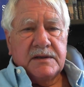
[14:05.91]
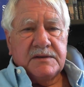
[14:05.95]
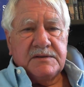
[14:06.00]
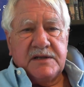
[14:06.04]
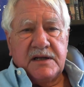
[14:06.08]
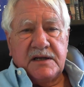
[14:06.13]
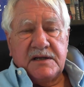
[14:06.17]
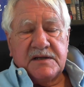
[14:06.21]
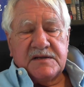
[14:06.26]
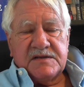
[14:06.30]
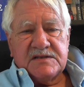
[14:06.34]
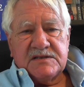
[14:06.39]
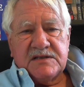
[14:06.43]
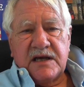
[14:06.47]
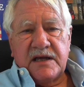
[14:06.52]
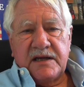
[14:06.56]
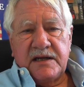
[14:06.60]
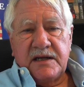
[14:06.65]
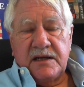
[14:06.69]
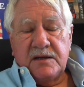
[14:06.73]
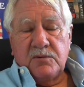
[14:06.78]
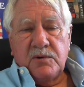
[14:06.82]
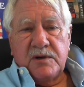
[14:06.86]
did a
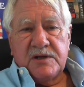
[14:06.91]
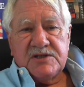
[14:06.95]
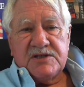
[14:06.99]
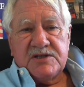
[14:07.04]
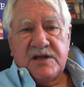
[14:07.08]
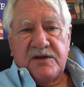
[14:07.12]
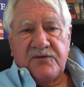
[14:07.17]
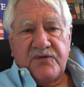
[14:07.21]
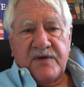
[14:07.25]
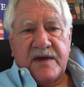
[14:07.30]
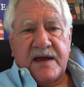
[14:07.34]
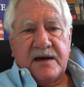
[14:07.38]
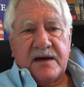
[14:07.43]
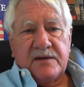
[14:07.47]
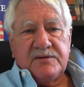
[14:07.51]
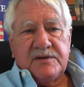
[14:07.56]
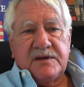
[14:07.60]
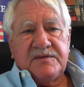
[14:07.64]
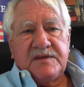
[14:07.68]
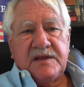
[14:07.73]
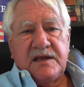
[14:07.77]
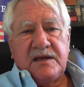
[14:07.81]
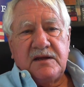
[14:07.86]
study in which he found
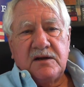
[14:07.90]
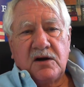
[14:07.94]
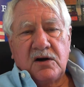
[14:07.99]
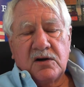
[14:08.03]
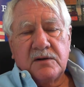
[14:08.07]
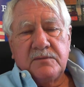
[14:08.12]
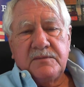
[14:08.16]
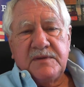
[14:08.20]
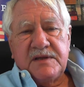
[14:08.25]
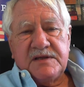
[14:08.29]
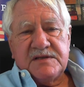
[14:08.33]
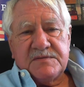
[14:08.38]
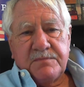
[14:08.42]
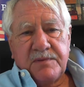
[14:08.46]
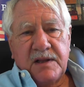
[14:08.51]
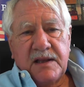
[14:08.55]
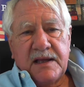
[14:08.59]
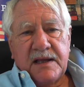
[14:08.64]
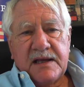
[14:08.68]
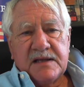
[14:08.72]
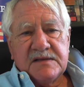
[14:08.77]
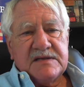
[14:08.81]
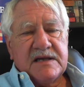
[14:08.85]
that the army's
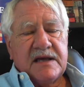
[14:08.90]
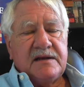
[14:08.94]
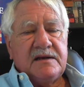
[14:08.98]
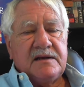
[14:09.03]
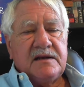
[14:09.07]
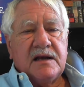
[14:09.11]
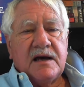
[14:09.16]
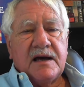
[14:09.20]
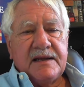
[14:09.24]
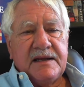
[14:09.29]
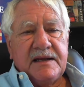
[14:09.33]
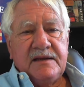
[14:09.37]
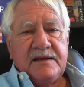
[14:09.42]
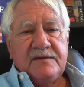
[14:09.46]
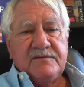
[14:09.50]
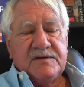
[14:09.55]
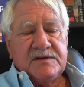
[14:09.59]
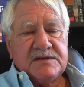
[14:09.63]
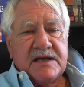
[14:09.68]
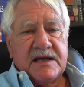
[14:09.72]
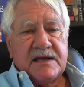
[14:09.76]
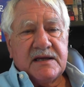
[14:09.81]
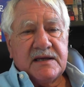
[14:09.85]
plans had not
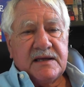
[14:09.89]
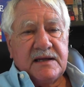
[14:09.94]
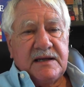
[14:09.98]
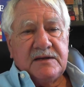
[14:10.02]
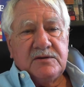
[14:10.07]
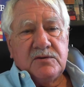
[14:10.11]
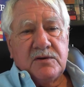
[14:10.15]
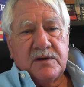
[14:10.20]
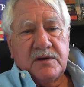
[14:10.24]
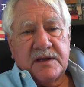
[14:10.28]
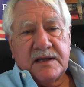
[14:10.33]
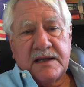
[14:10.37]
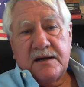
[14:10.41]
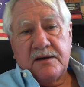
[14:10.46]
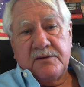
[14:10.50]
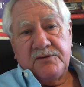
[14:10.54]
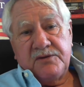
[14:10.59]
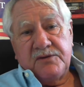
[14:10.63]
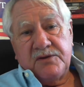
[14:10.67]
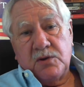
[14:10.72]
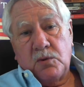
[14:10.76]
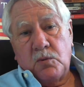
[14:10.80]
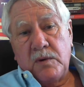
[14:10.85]
even taken into
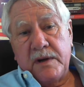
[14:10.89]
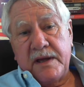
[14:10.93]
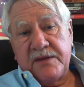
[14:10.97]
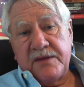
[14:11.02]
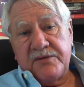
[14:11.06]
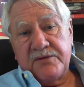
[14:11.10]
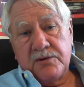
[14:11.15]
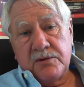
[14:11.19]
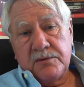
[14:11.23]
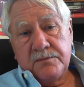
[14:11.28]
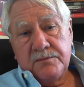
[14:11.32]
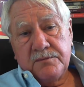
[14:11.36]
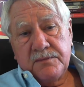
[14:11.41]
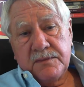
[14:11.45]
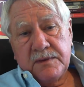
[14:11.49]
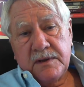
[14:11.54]
account the weather,